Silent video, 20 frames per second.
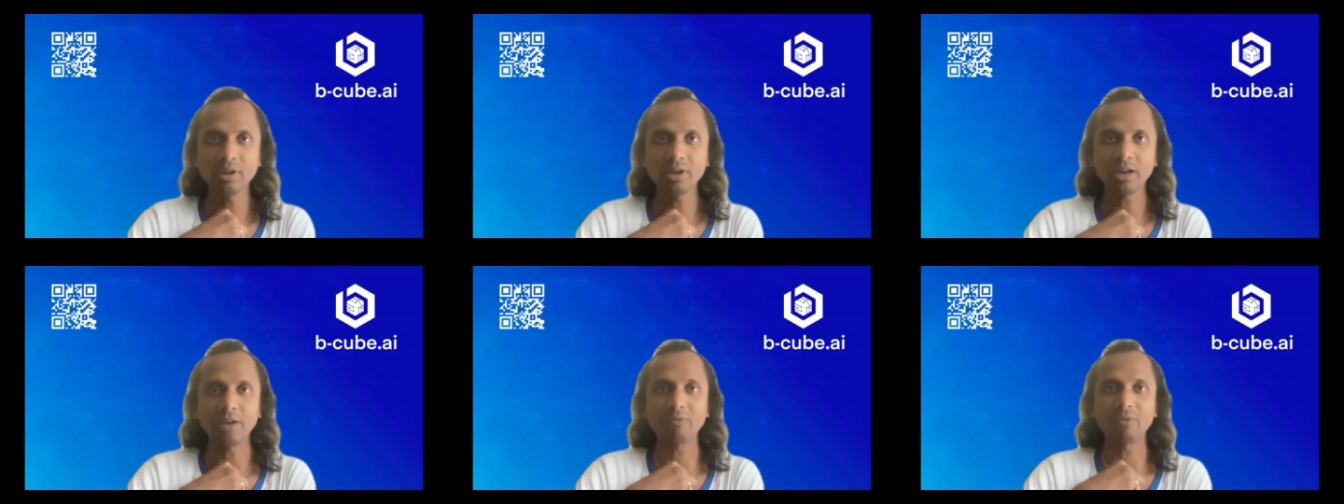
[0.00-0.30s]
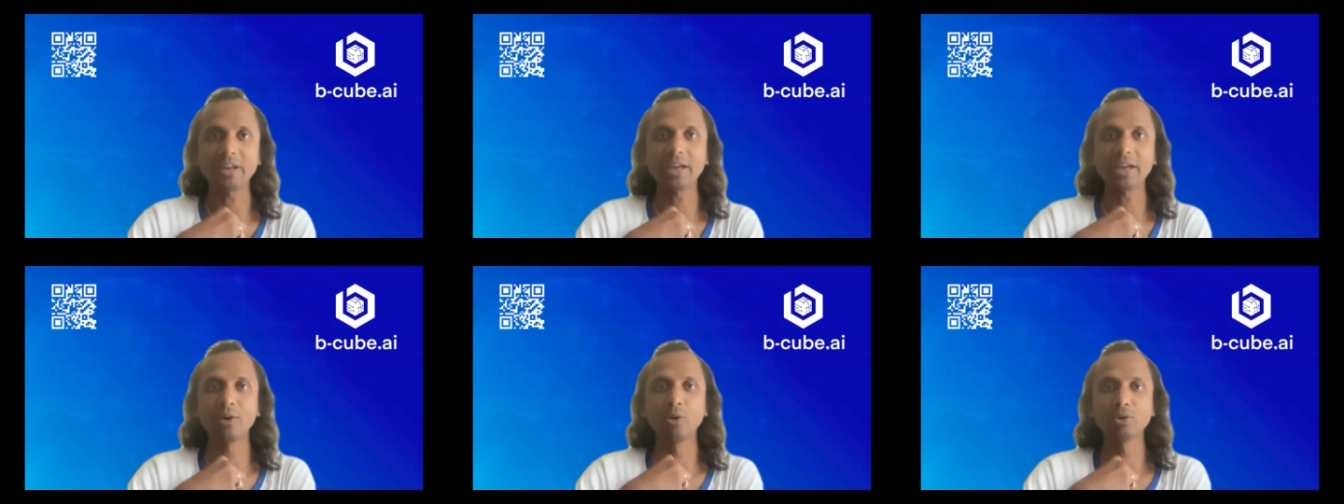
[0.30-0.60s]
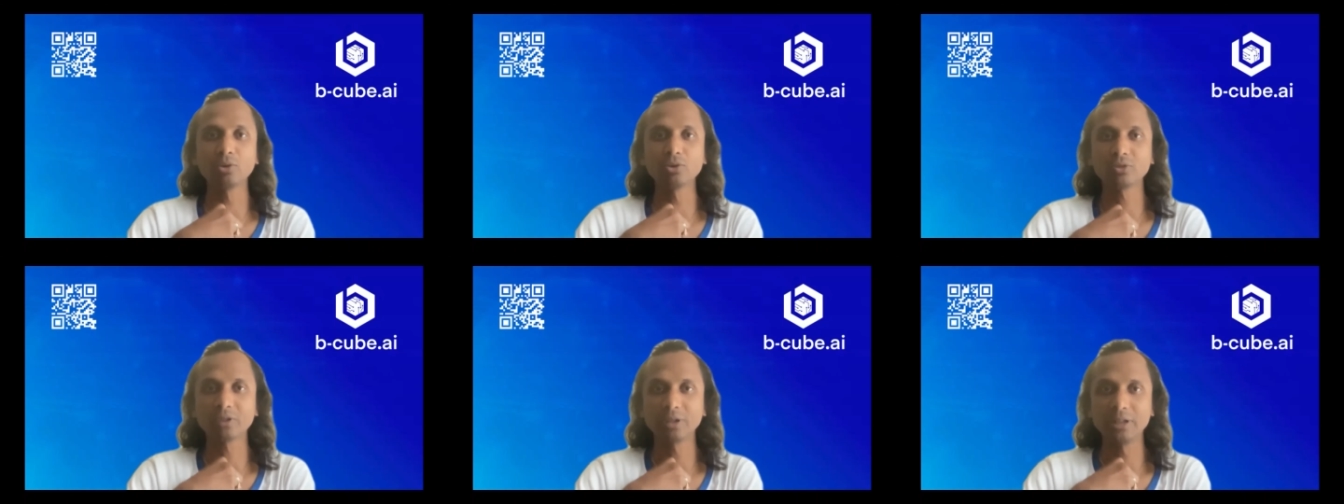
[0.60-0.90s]
And when I go
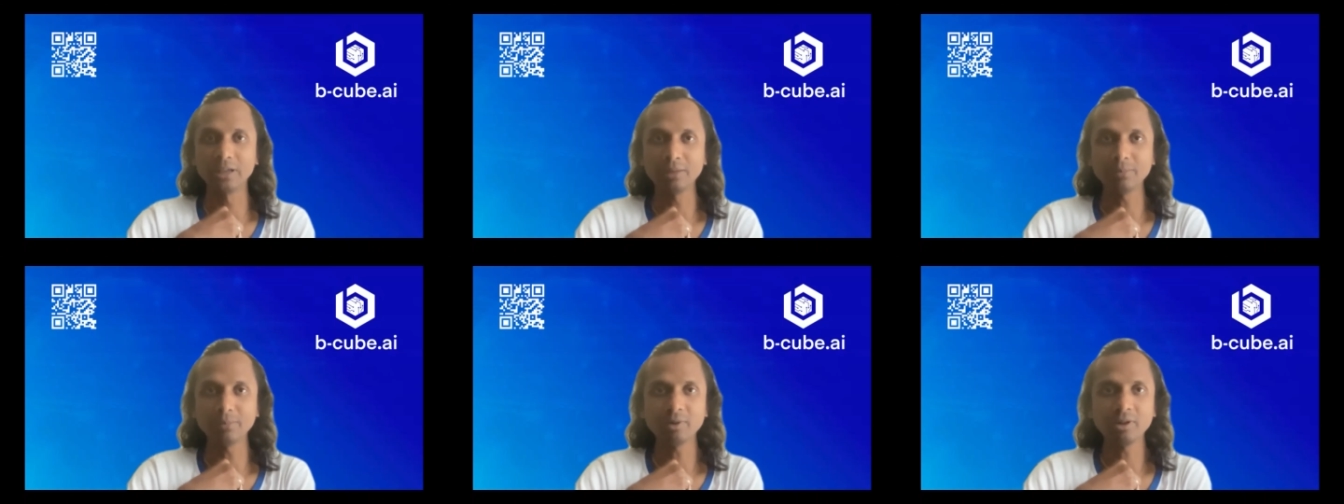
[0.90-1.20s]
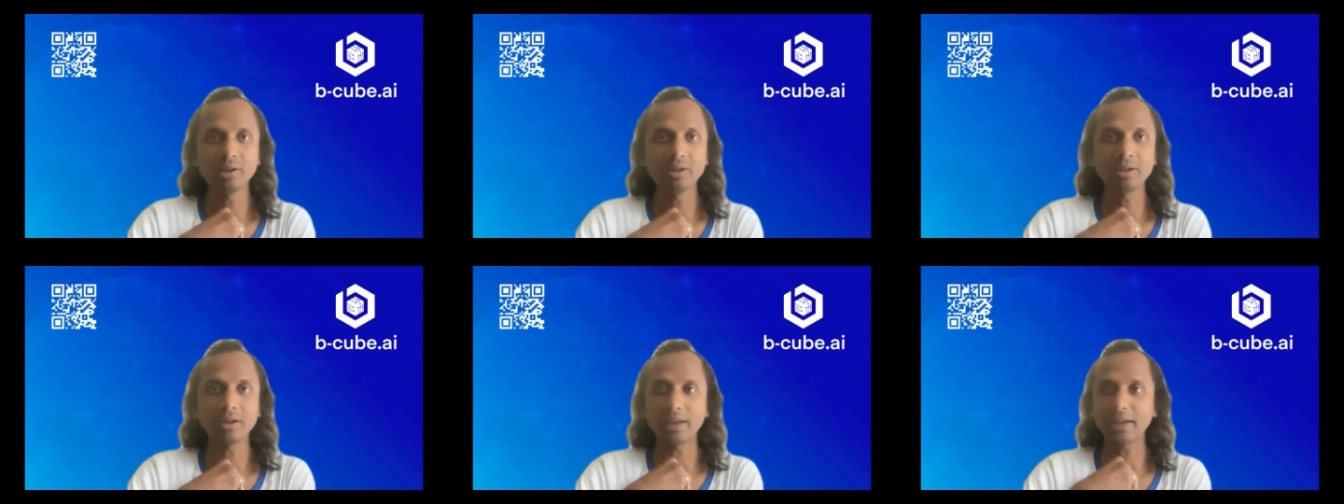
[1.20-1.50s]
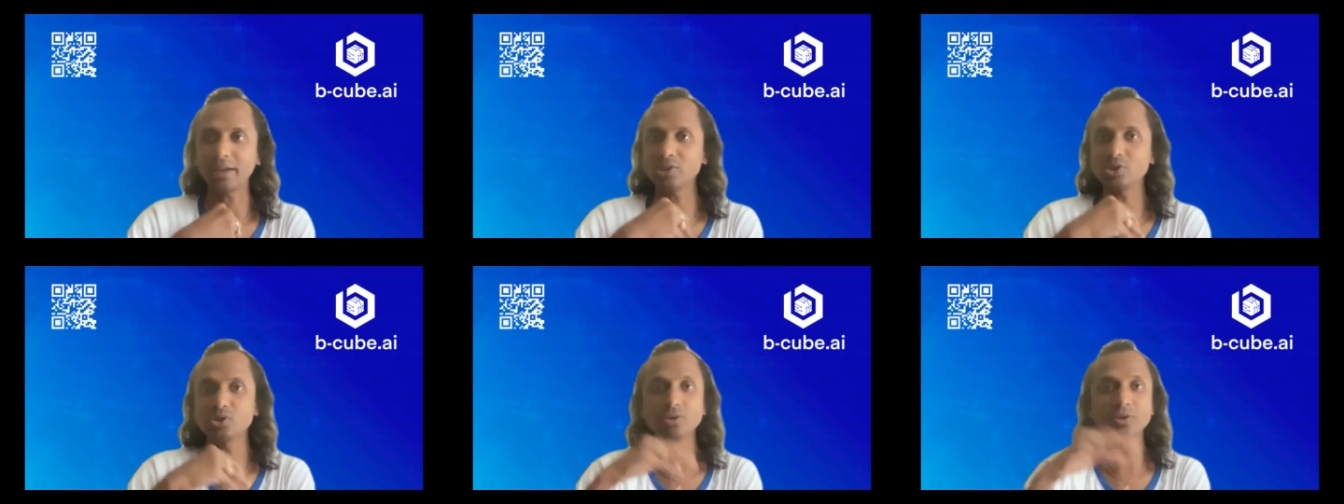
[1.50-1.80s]
to sleep,
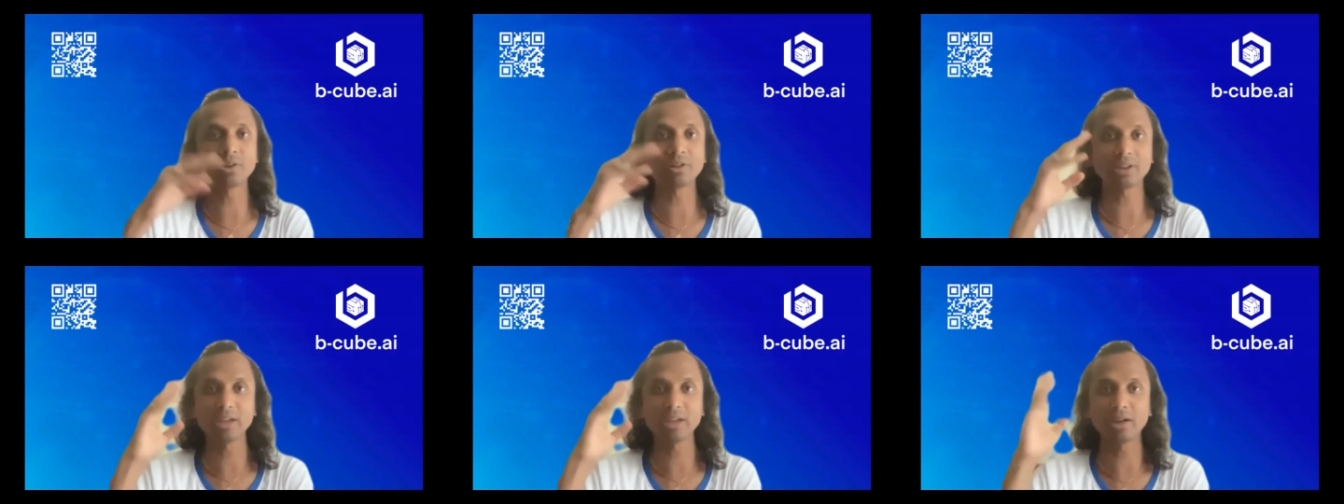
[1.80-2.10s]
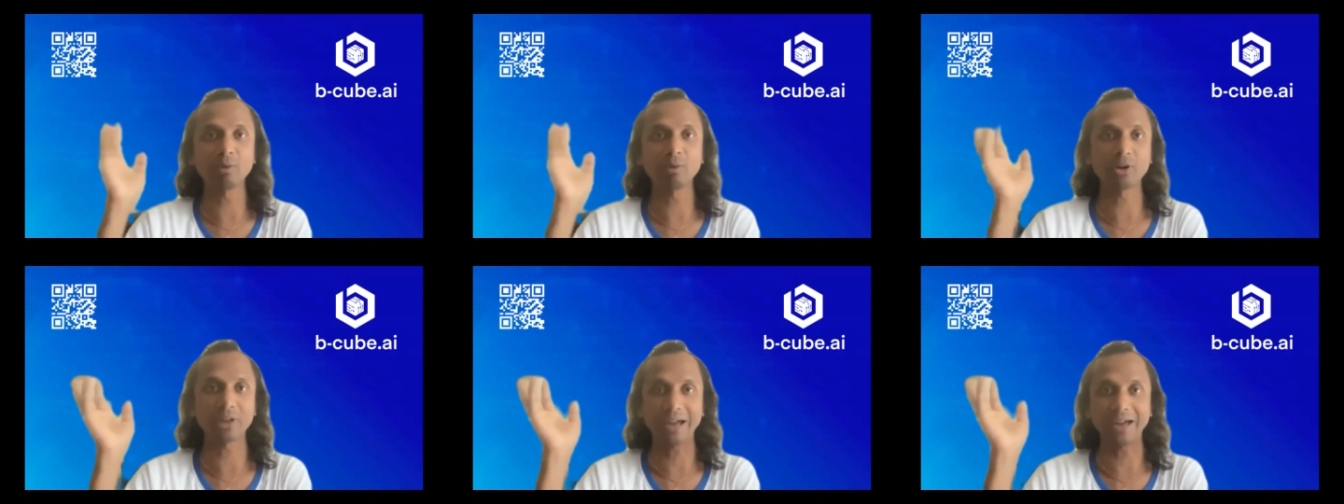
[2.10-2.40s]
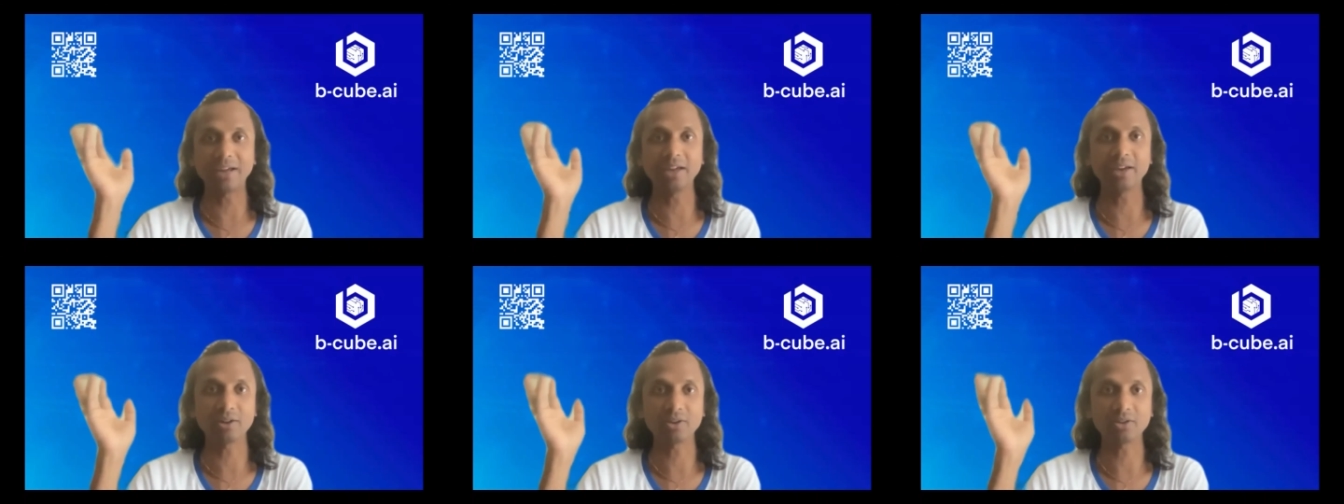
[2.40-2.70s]
like, I should not think about
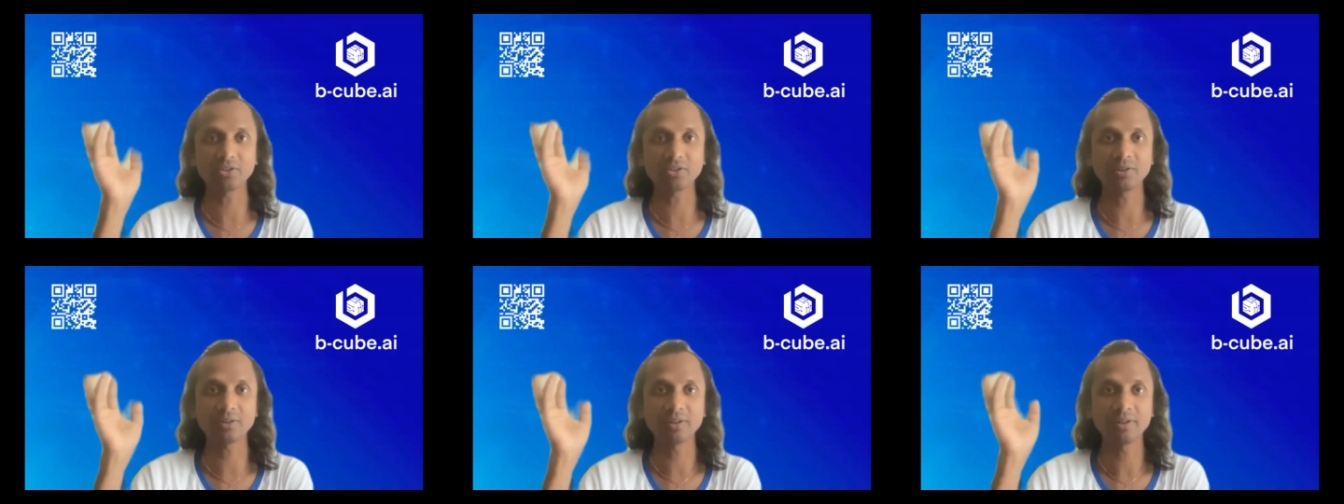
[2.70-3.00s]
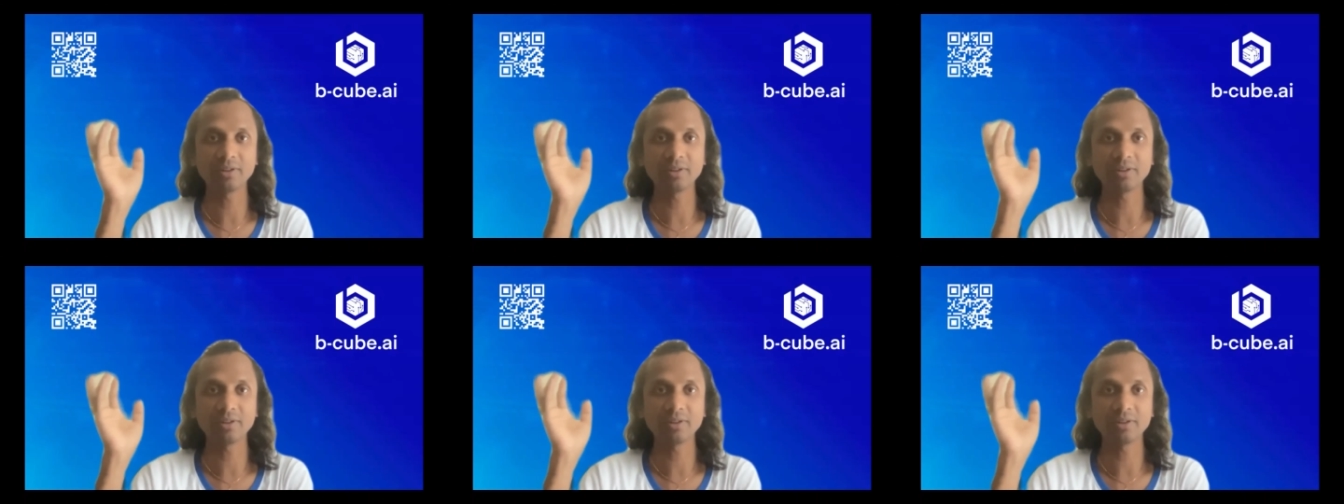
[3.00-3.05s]
IRS.